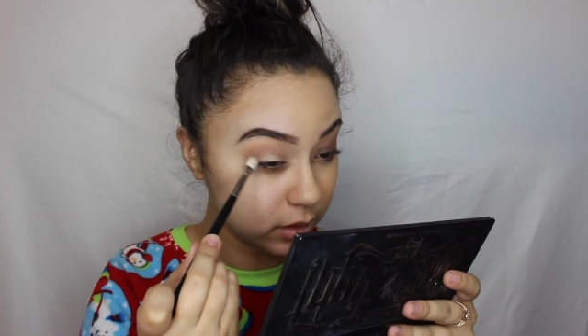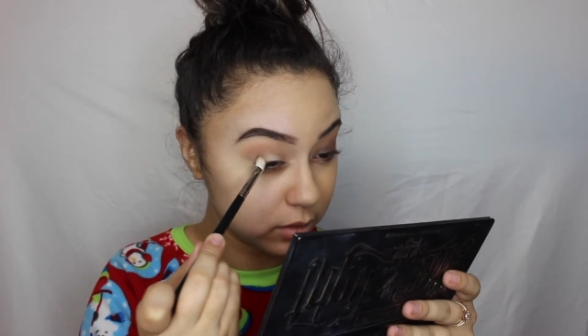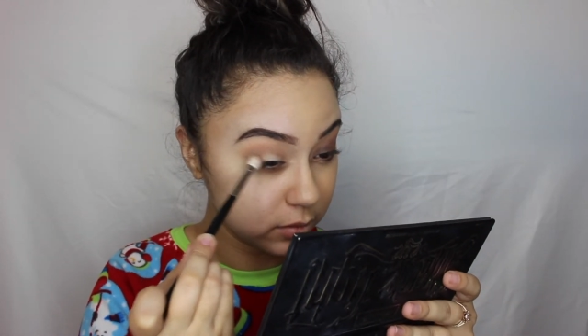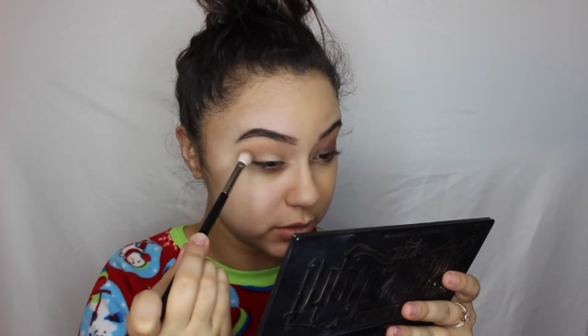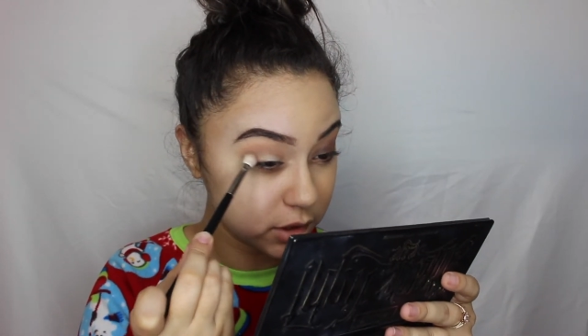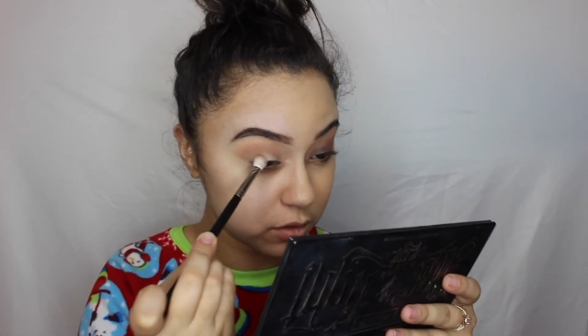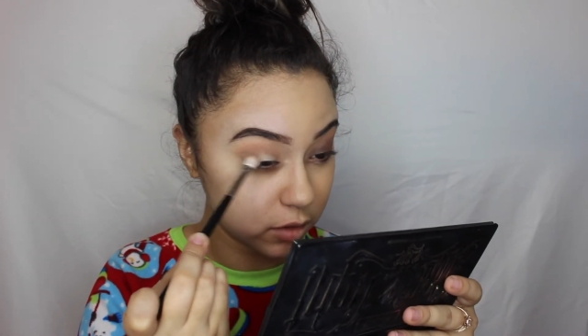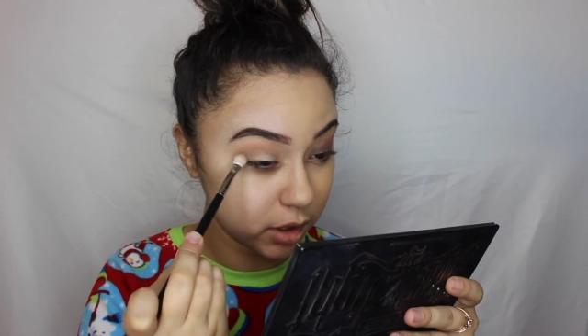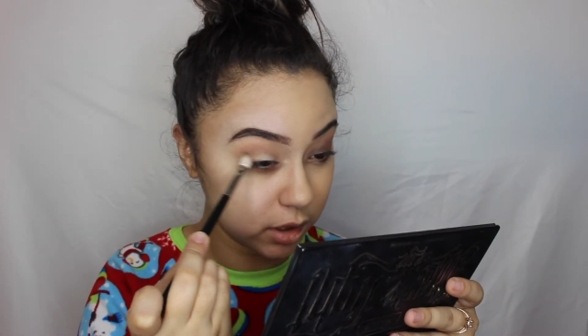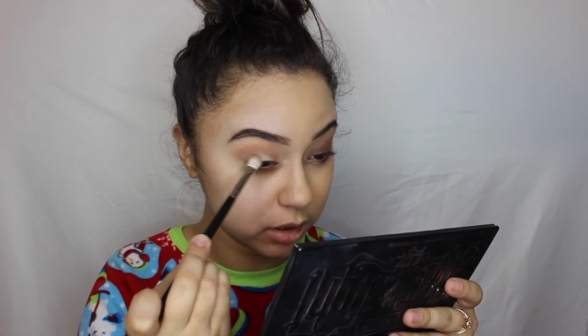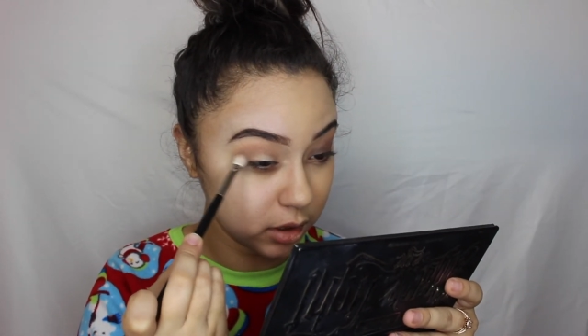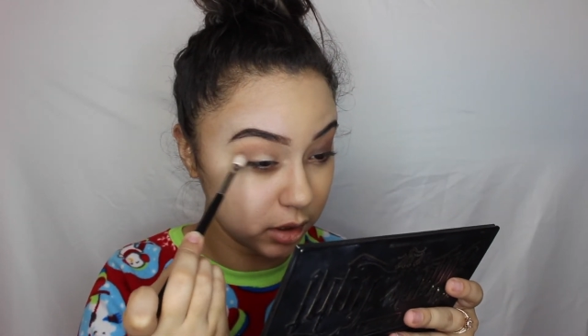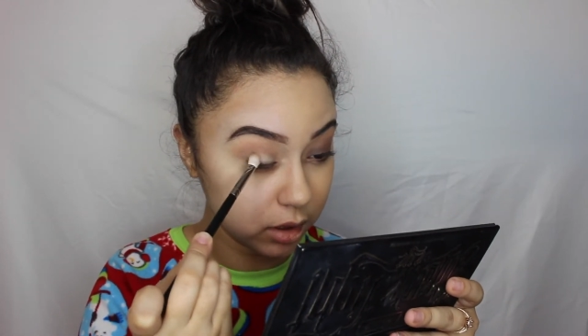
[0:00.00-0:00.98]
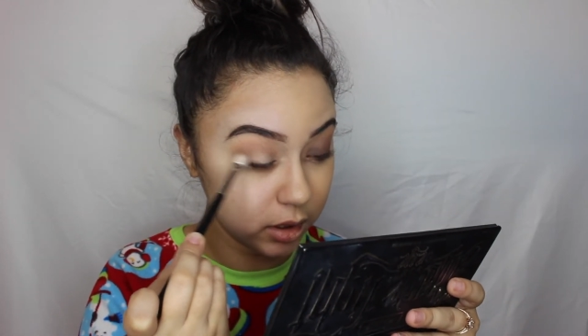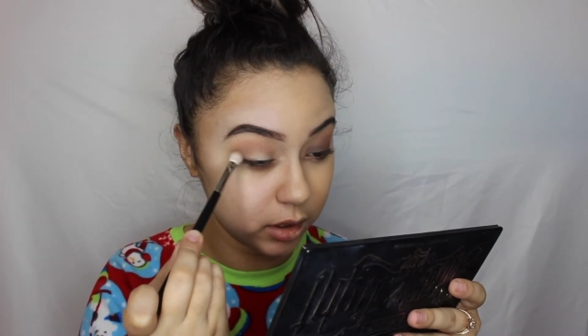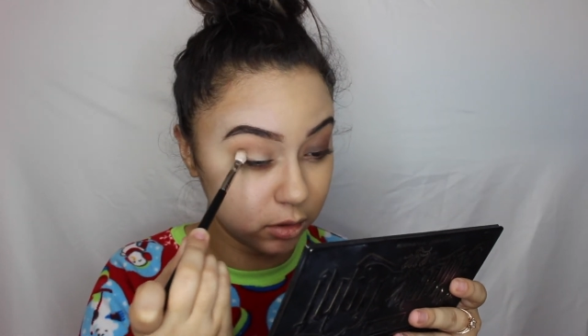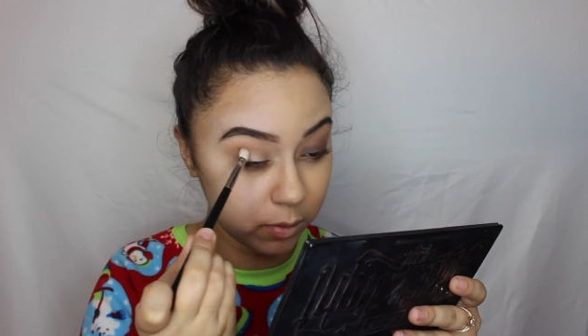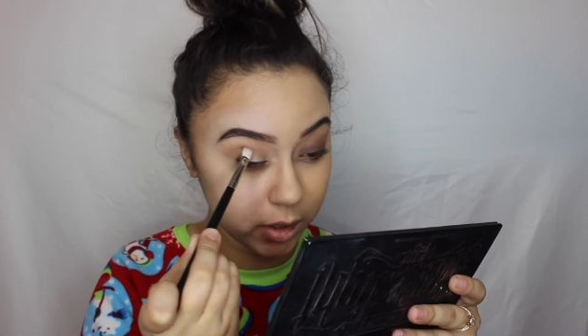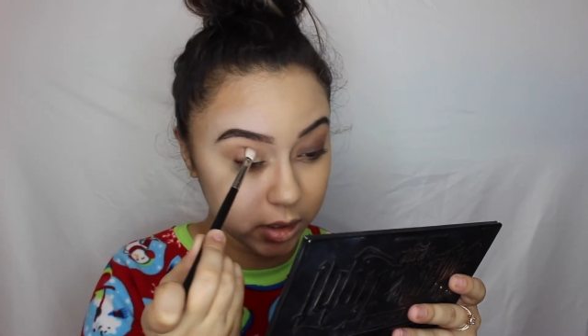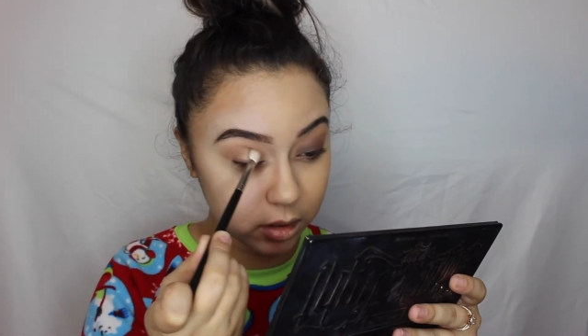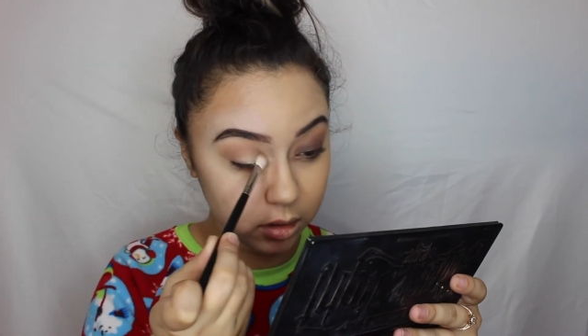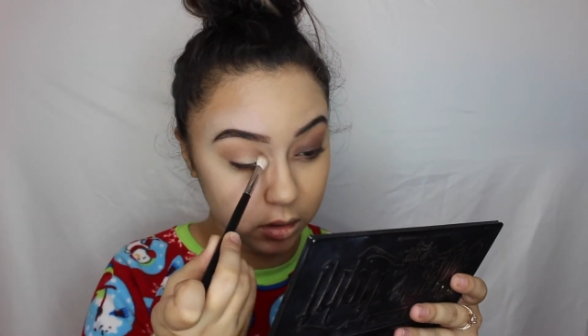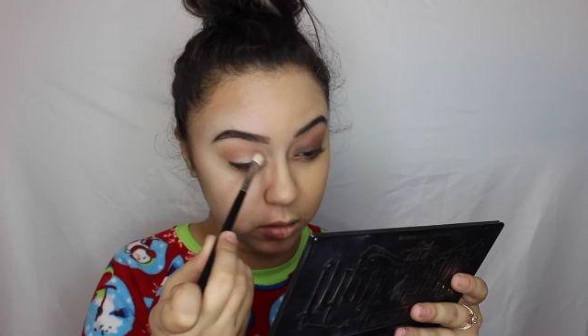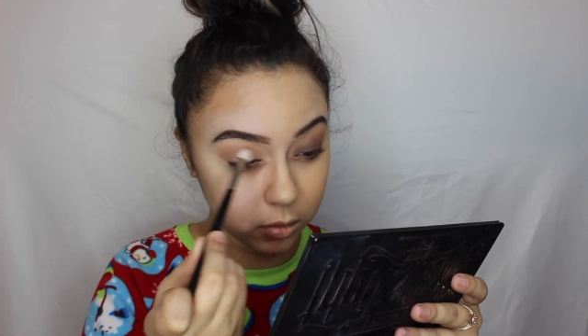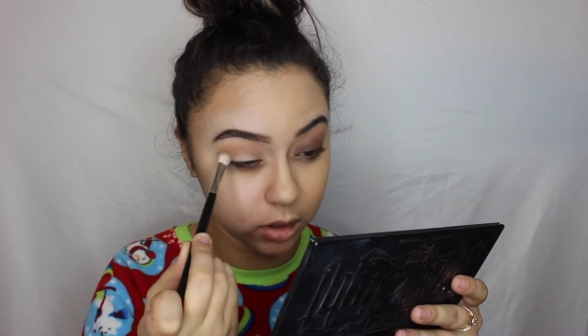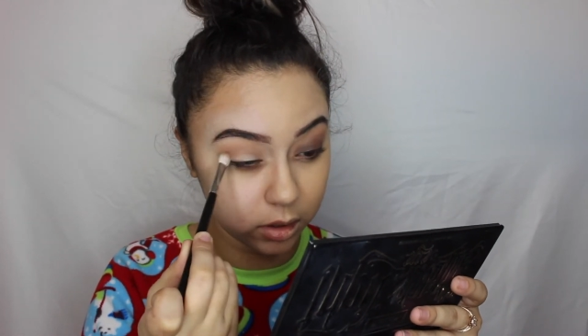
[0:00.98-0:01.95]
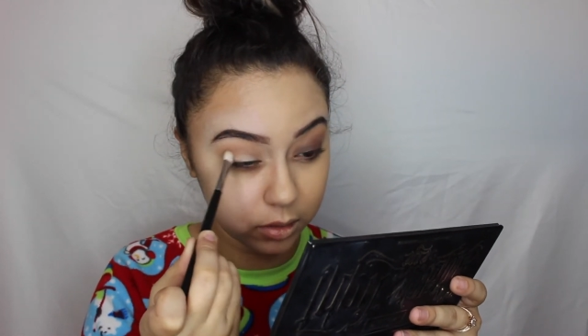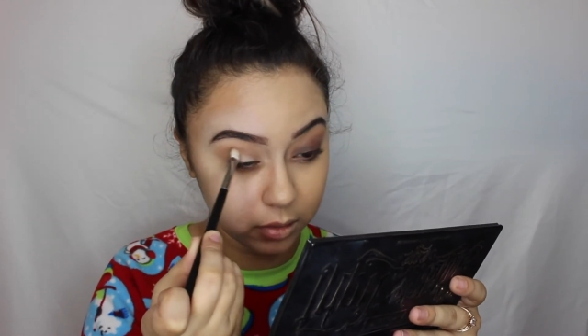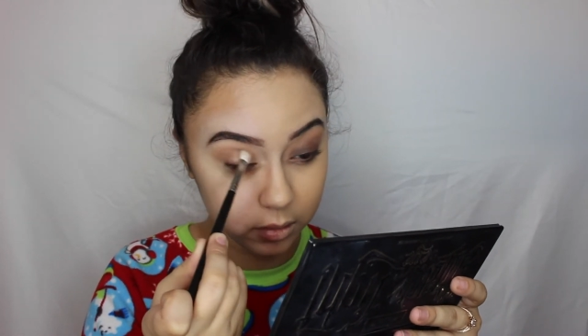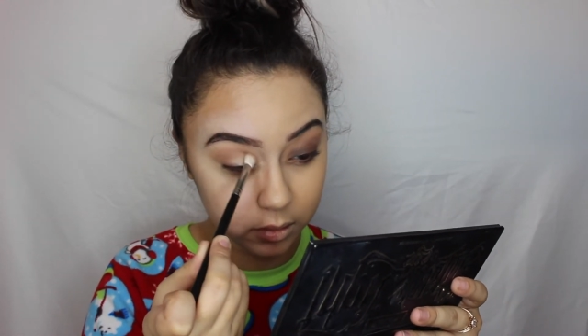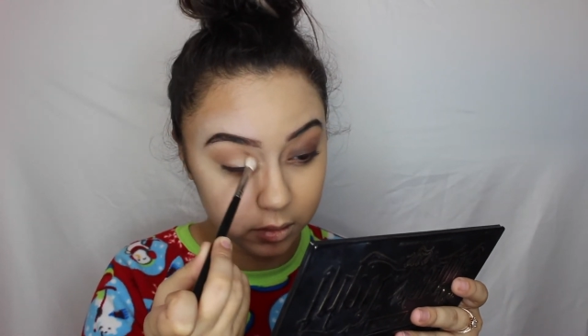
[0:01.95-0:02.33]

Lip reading: I'm just going a little bit lower